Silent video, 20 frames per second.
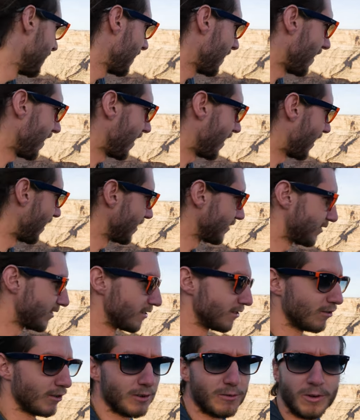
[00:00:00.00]
Uh, honestly,
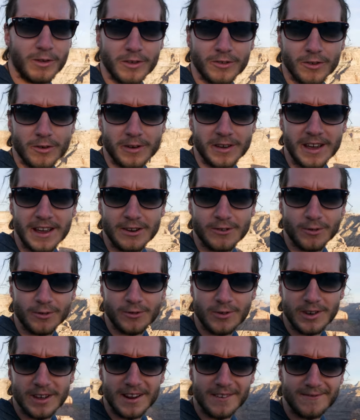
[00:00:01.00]
this is like one of those
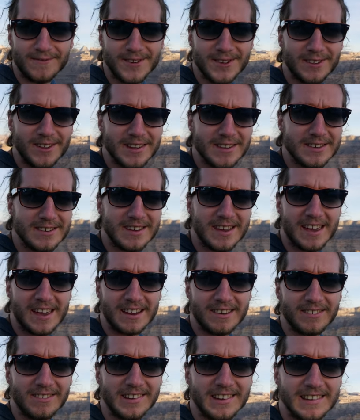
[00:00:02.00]
locations you kind of feel like you
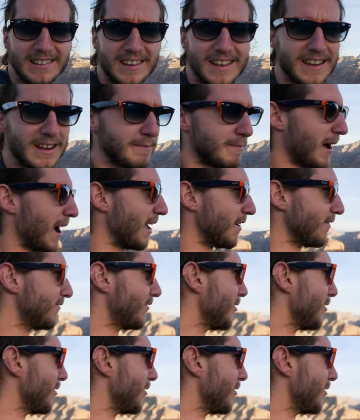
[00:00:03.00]
can't really take a bad